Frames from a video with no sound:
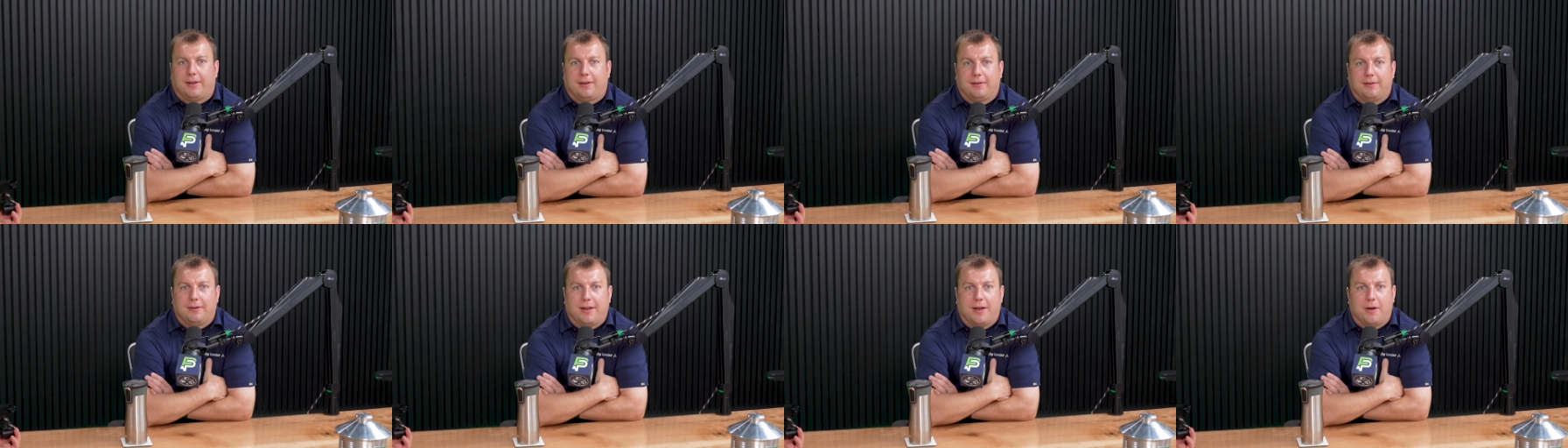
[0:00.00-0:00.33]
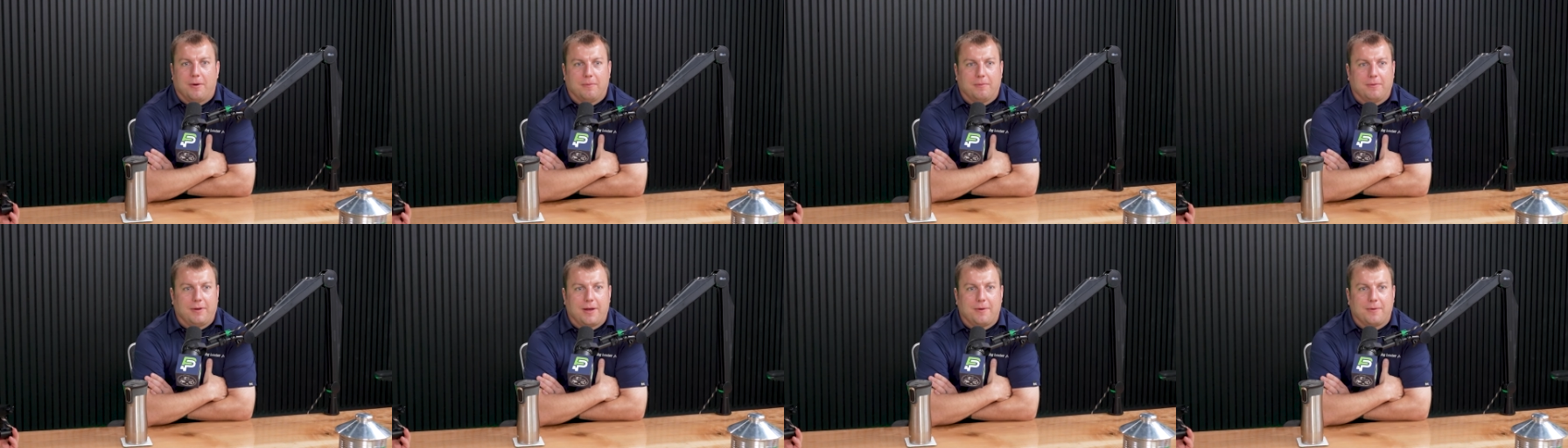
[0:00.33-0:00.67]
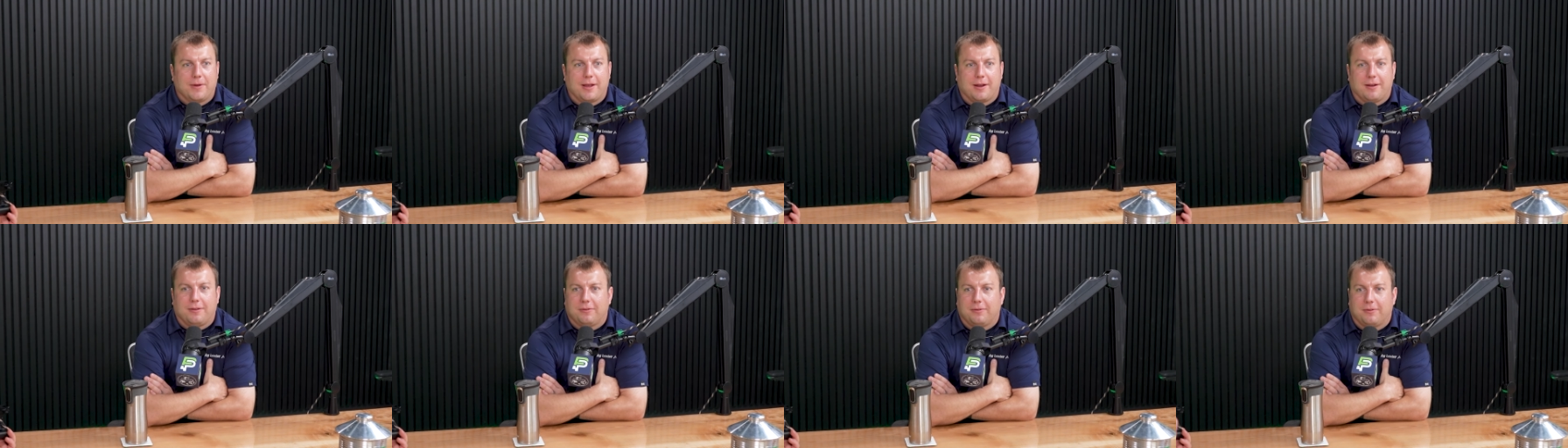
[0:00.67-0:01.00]
now we
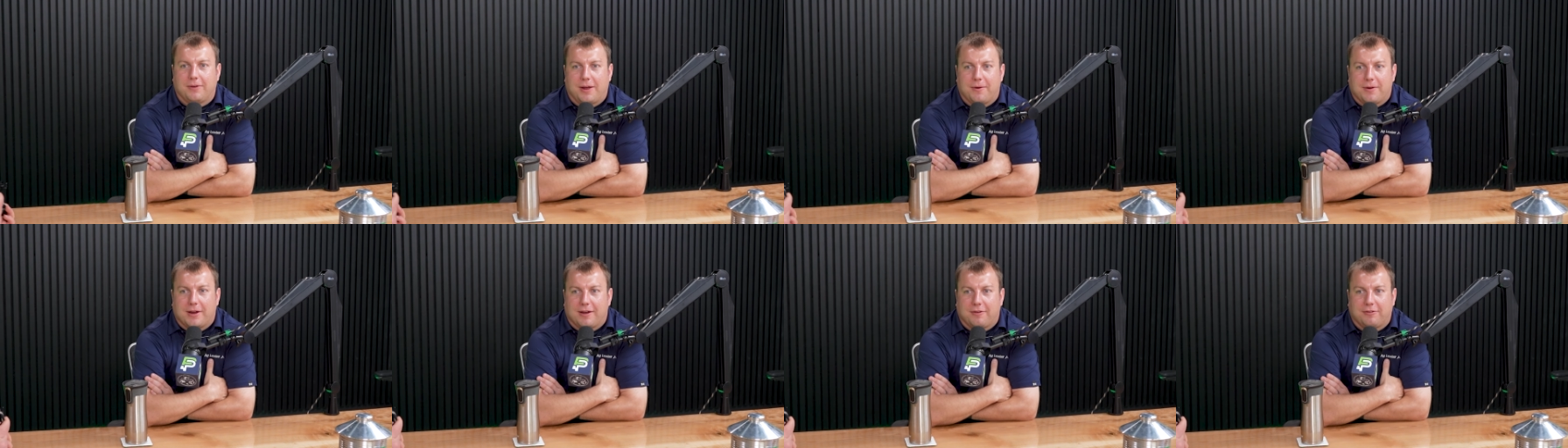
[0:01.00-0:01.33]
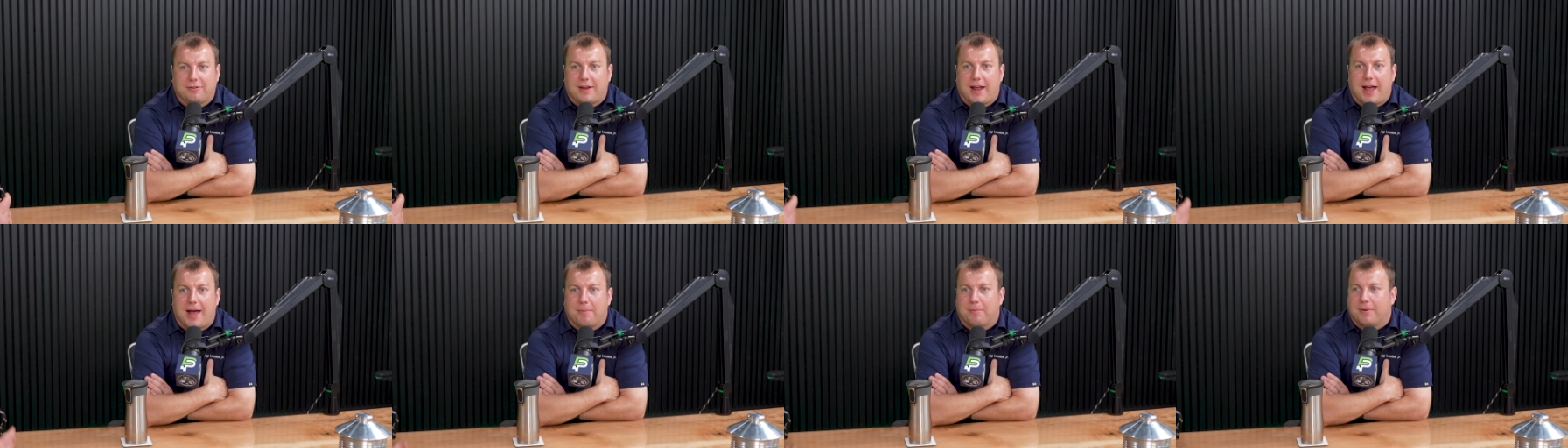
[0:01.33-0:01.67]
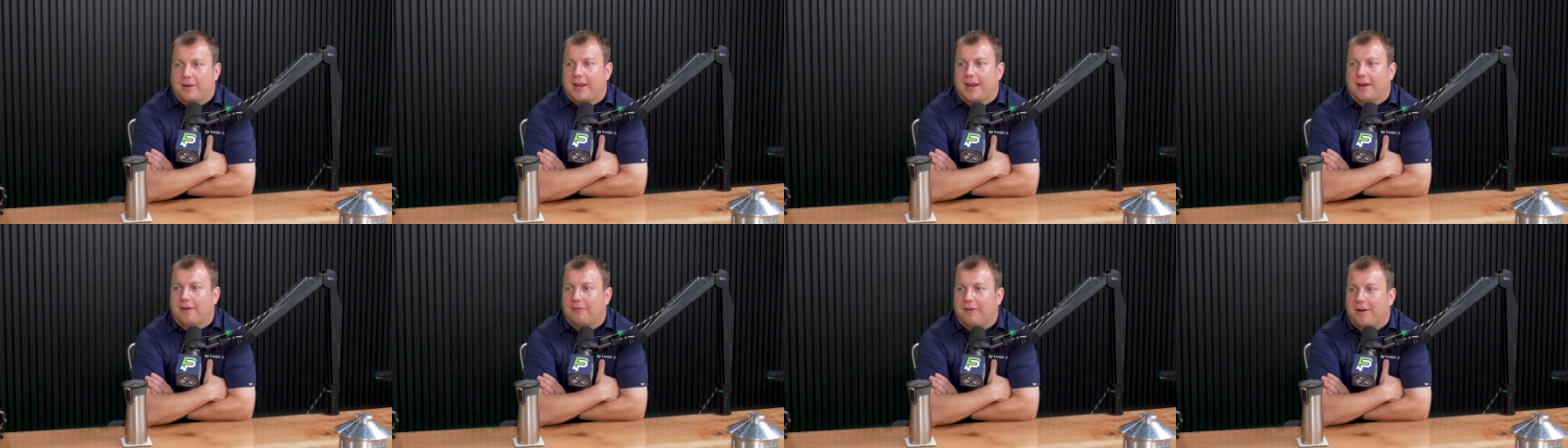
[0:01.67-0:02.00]
gotta stop. We
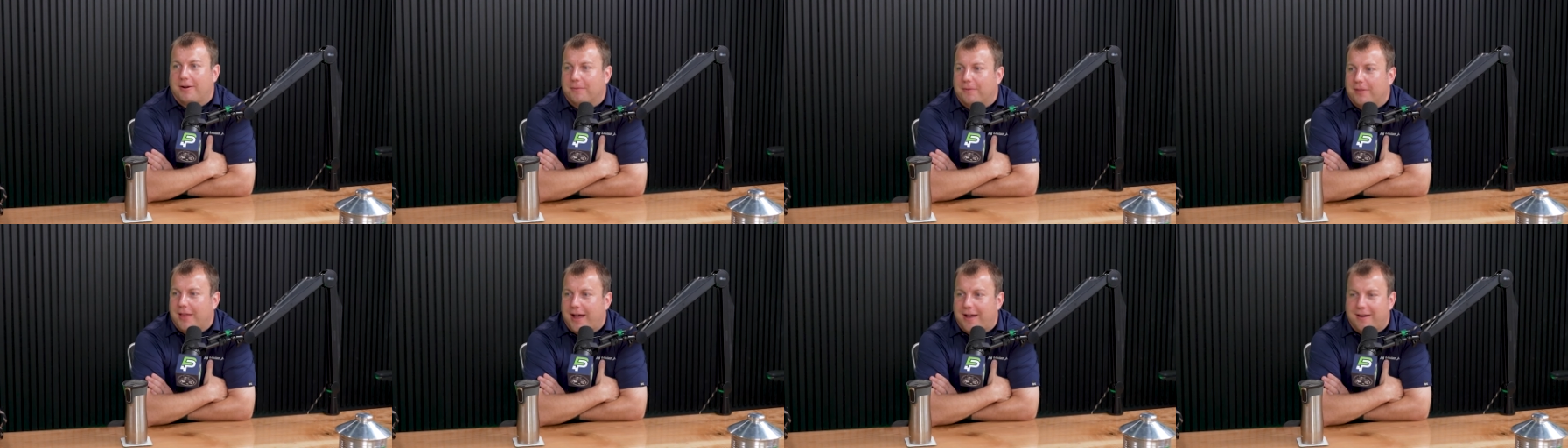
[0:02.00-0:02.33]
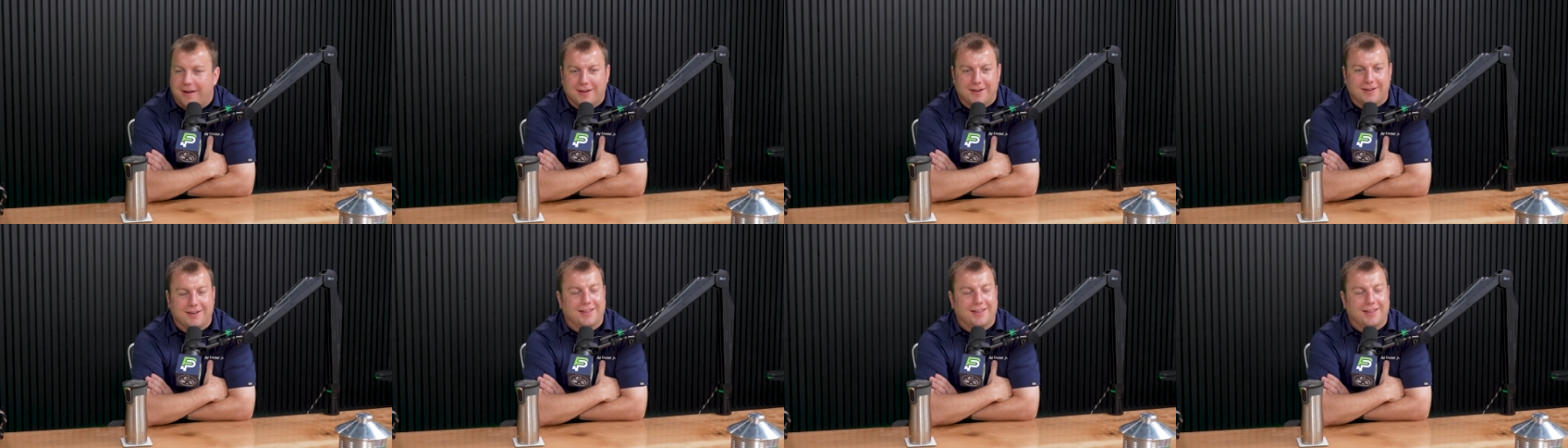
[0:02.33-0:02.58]
can't run without it,